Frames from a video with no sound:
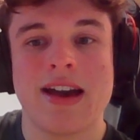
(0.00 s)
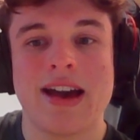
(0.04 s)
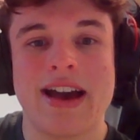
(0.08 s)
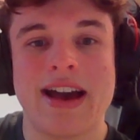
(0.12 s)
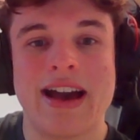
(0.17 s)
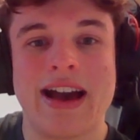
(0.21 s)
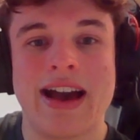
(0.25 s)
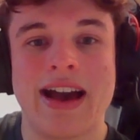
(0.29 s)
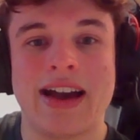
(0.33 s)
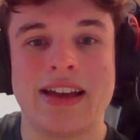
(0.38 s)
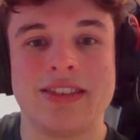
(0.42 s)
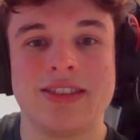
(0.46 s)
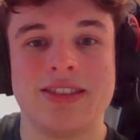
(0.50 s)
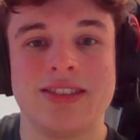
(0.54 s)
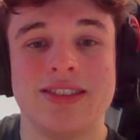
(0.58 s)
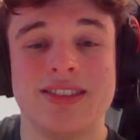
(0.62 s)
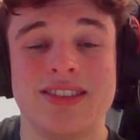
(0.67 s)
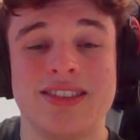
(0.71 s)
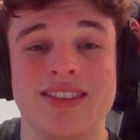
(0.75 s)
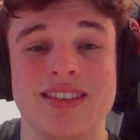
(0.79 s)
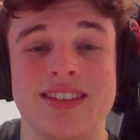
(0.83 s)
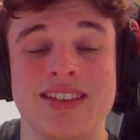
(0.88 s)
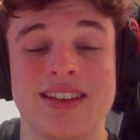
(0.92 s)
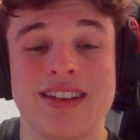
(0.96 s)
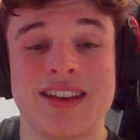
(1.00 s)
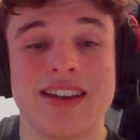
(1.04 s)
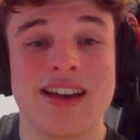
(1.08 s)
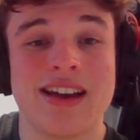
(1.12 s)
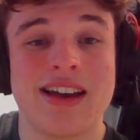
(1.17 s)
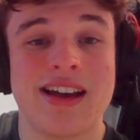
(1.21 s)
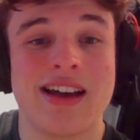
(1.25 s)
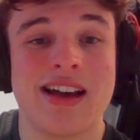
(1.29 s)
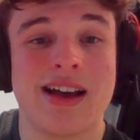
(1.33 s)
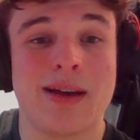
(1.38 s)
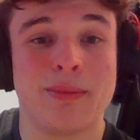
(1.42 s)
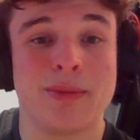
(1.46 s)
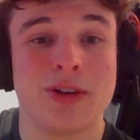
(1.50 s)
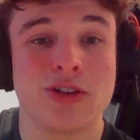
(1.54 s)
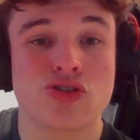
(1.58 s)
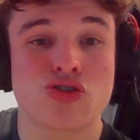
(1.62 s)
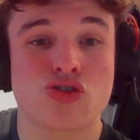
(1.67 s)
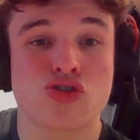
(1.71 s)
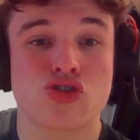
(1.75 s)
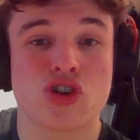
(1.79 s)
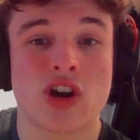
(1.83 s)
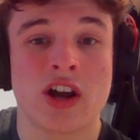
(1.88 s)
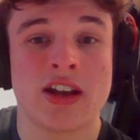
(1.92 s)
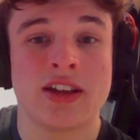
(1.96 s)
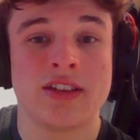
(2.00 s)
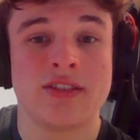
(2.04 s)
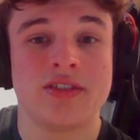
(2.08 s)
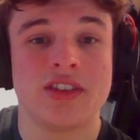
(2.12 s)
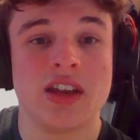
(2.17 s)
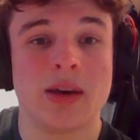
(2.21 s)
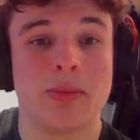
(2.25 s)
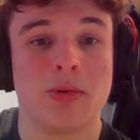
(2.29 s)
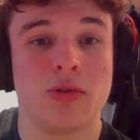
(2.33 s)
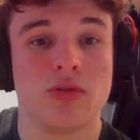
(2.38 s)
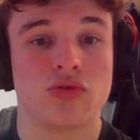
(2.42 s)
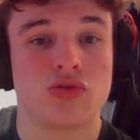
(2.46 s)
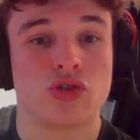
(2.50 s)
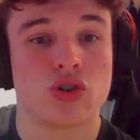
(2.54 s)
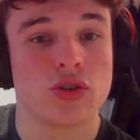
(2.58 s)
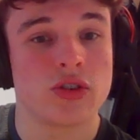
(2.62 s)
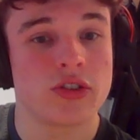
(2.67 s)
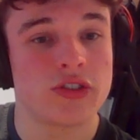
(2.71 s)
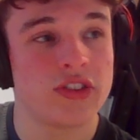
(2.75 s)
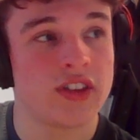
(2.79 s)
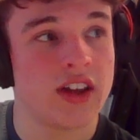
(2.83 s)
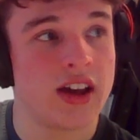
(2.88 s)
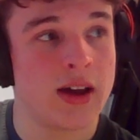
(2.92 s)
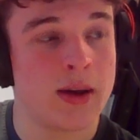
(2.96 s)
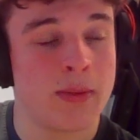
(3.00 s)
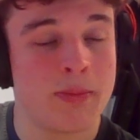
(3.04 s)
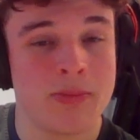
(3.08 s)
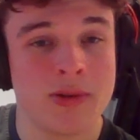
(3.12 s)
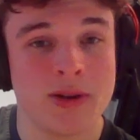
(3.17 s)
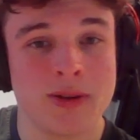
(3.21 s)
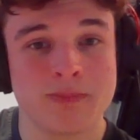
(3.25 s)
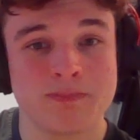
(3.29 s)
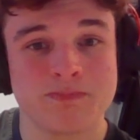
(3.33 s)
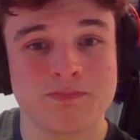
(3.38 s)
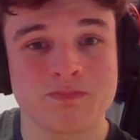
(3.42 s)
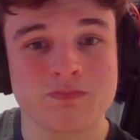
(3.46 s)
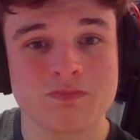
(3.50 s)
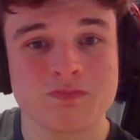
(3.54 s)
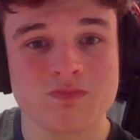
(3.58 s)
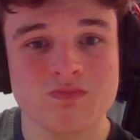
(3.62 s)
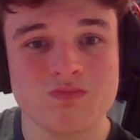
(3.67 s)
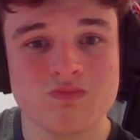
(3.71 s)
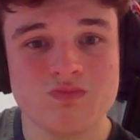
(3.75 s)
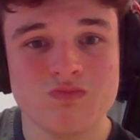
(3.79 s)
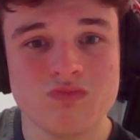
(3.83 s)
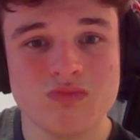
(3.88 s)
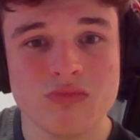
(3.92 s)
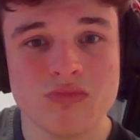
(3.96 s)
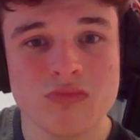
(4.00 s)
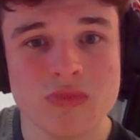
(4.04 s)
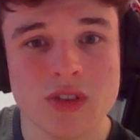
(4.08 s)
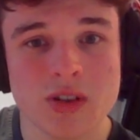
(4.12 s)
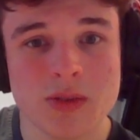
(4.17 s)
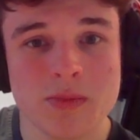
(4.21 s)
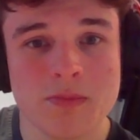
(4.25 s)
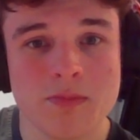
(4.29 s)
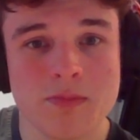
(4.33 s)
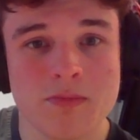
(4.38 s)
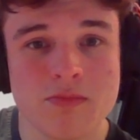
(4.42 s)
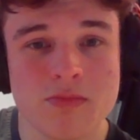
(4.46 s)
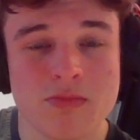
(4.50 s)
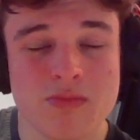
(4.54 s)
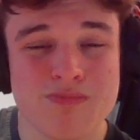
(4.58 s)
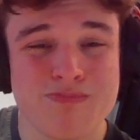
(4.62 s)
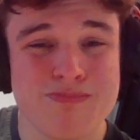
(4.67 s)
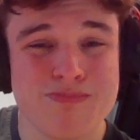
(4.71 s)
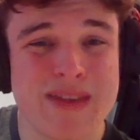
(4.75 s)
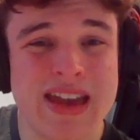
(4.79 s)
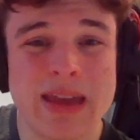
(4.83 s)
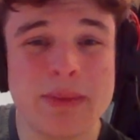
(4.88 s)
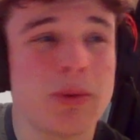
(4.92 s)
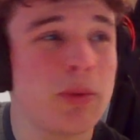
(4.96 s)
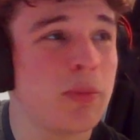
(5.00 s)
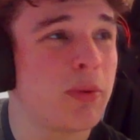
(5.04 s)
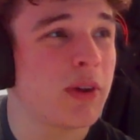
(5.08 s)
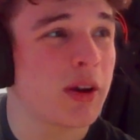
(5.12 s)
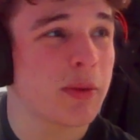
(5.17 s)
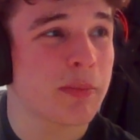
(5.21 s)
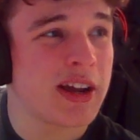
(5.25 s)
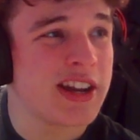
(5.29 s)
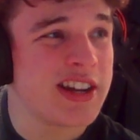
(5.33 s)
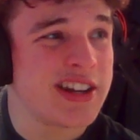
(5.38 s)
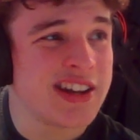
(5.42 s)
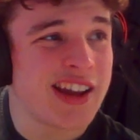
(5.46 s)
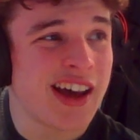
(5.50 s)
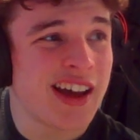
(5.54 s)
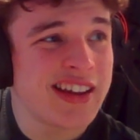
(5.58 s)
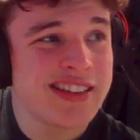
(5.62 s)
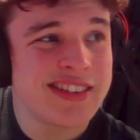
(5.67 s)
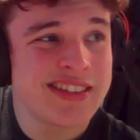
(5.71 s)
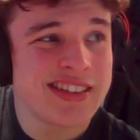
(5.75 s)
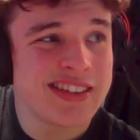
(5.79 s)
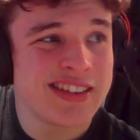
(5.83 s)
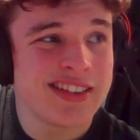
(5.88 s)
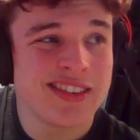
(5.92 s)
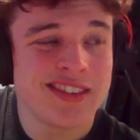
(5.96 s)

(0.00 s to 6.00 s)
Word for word: And I'm going to try and double rooks up, maybe bring my knight in